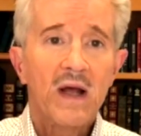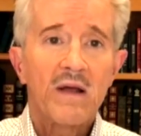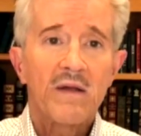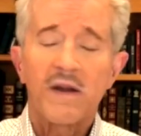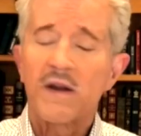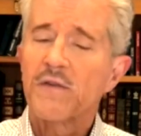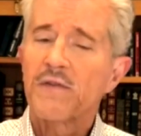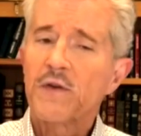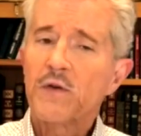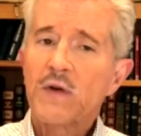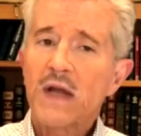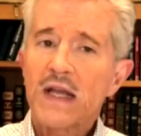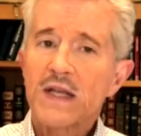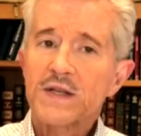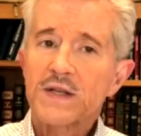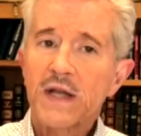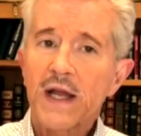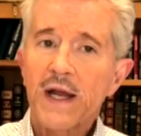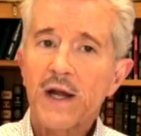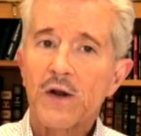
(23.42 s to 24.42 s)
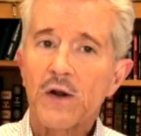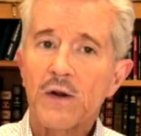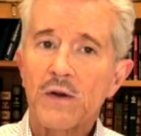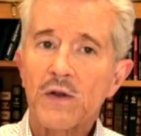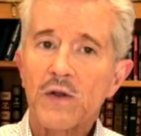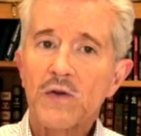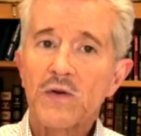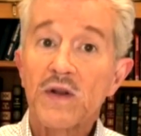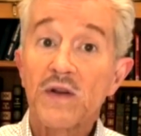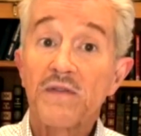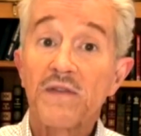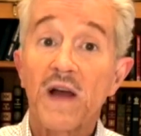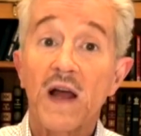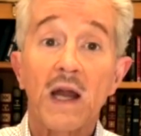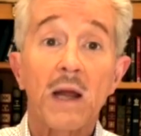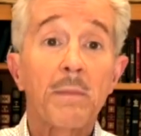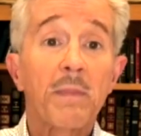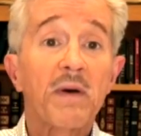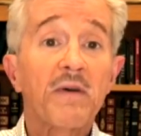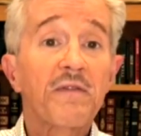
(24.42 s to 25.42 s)
And a few days later, you
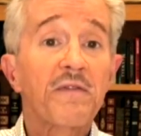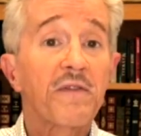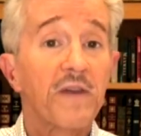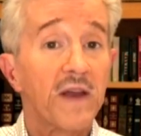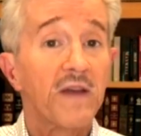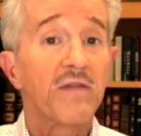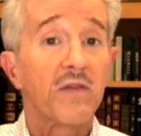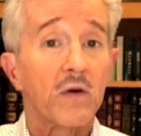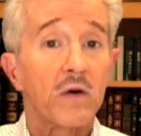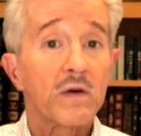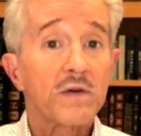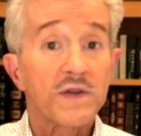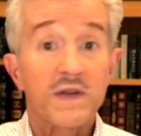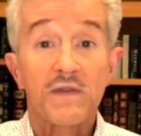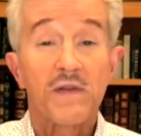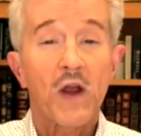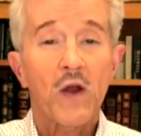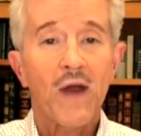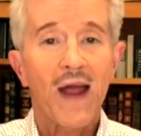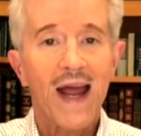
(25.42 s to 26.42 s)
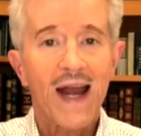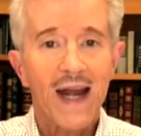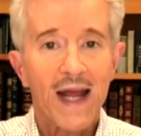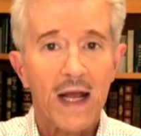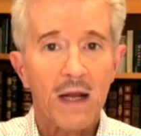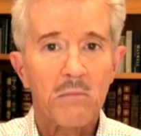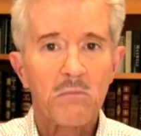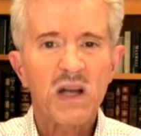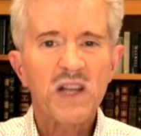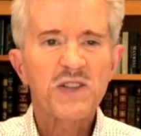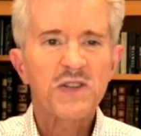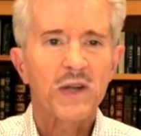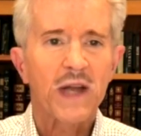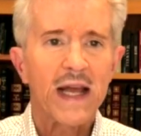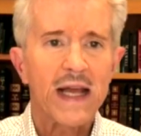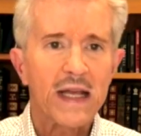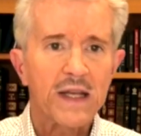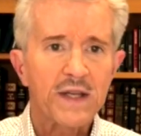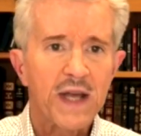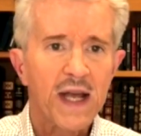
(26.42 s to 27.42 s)
develop a fever, severe headache, muscle
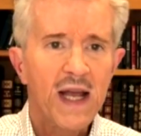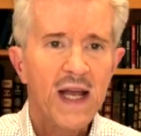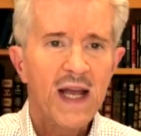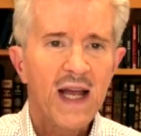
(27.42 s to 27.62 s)
aches,